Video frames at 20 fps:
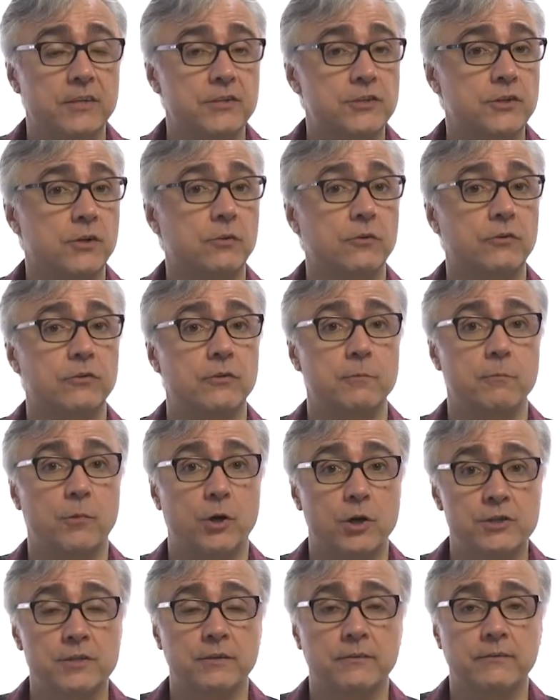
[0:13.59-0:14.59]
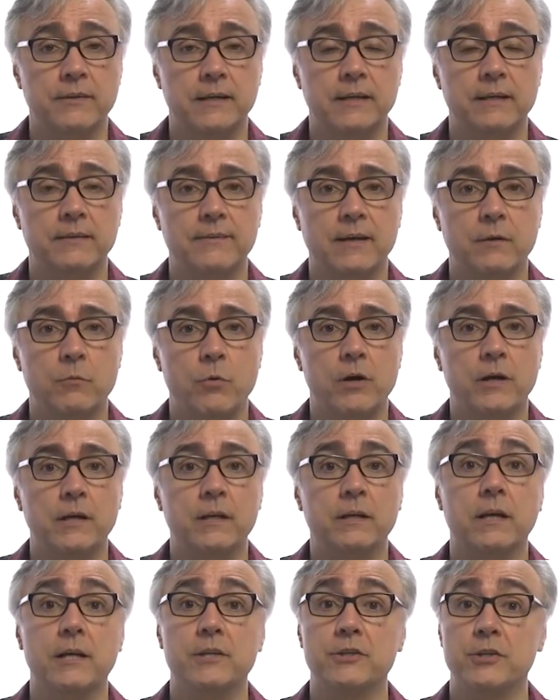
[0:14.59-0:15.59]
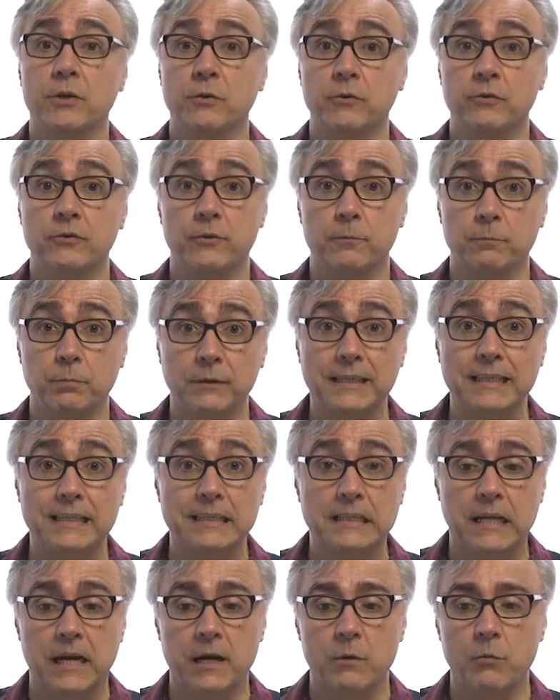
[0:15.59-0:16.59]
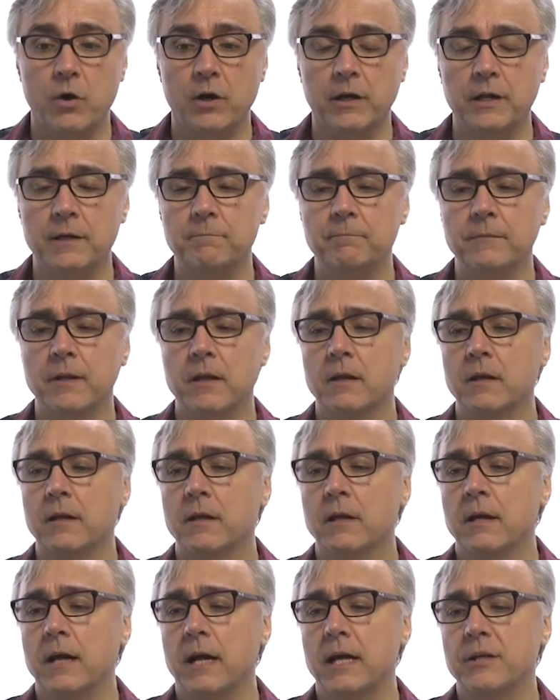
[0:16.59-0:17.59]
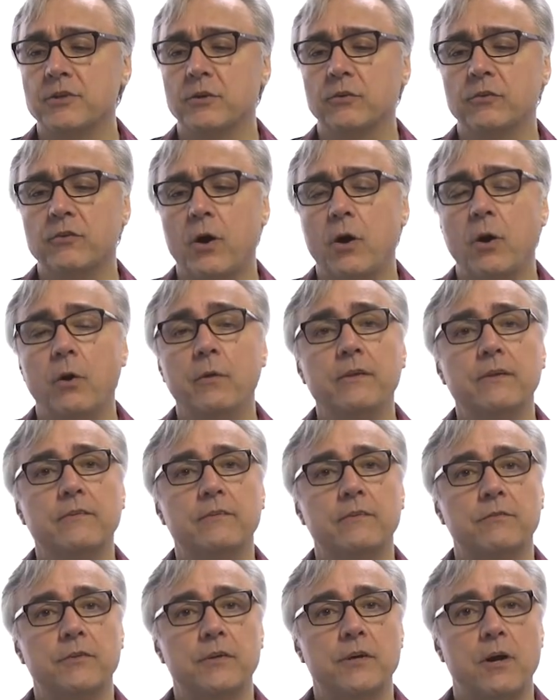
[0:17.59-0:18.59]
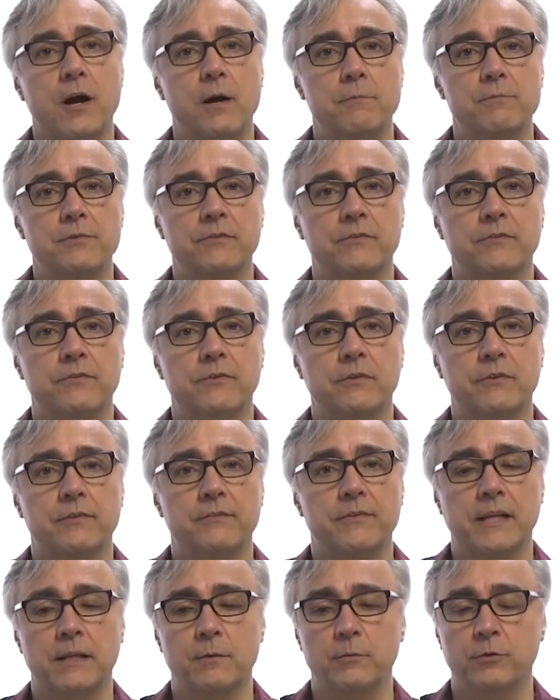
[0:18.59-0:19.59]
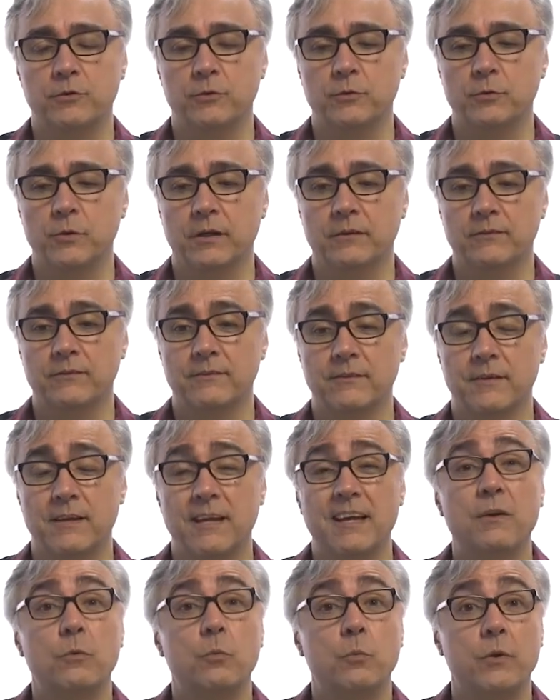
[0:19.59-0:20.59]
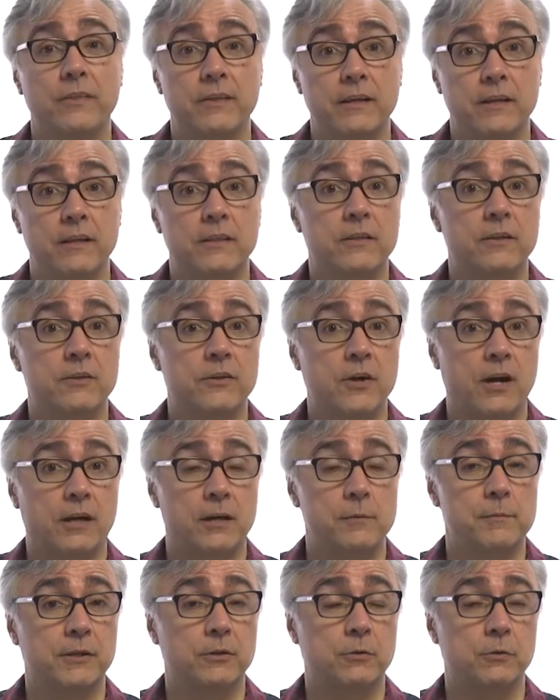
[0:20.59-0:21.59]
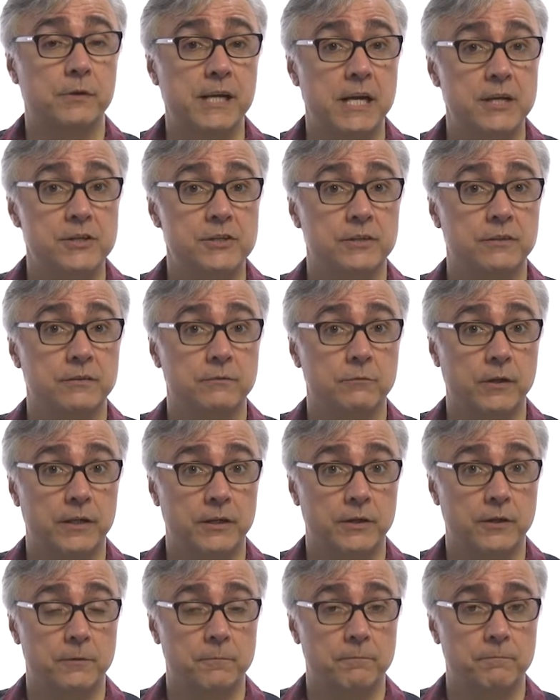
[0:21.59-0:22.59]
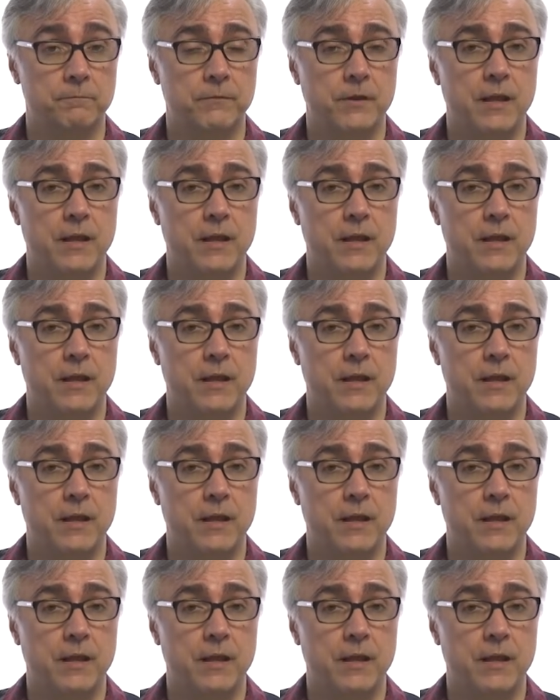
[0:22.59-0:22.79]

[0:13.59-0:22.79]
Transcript: I chose the margin settings I wanted. I chose the bleed that I wanted. I chose all these different options that are available to us within the document creation window.